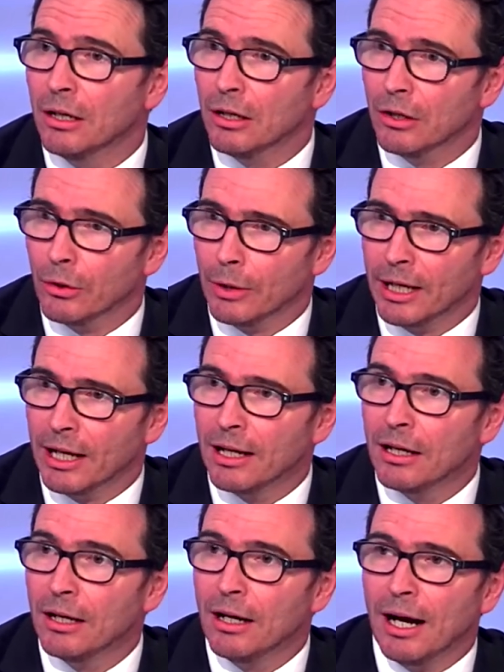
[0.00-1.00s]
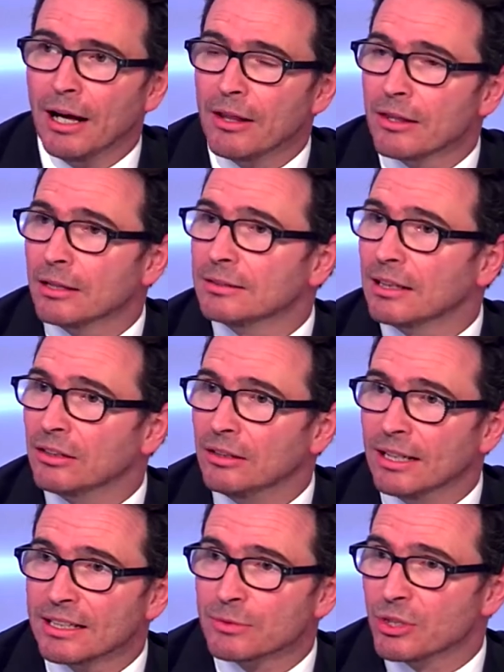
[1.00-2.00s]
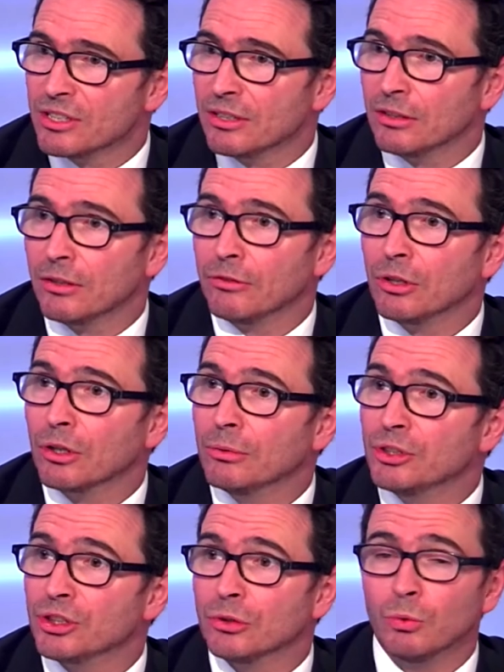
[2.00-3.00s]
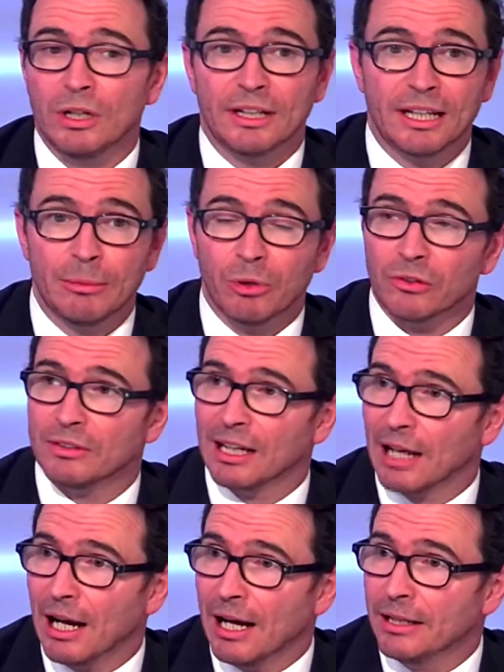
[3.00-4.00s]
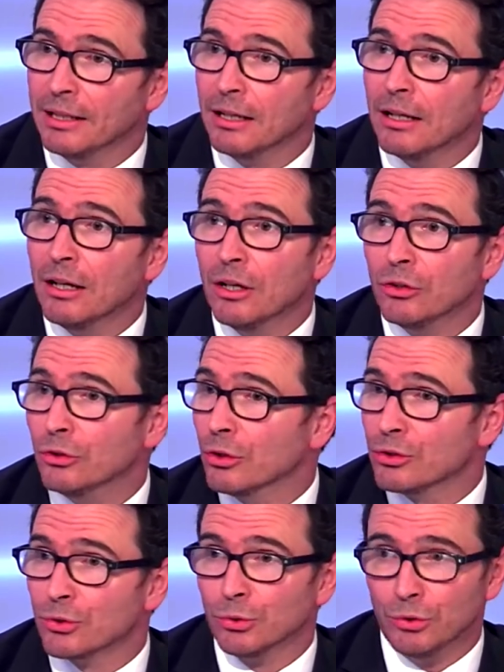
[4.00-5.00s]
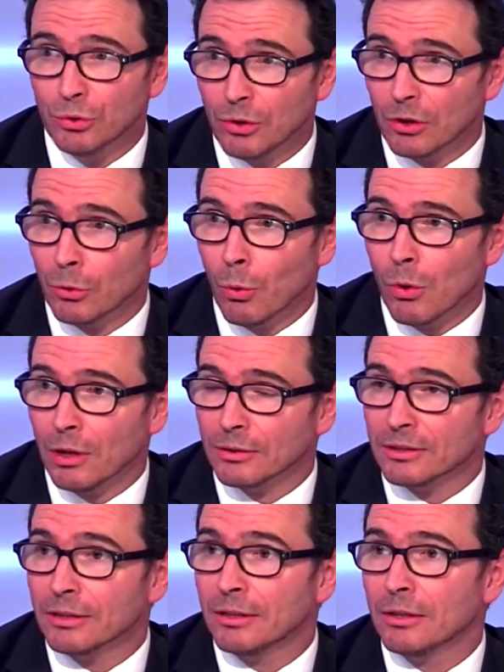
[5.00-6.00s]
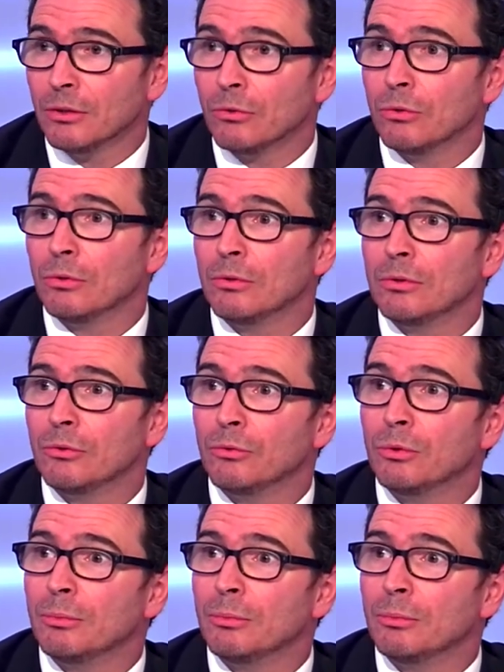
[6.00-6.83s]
area. I think that the next president of the Commission will keep on that line. Those who do not want. Which one? Who?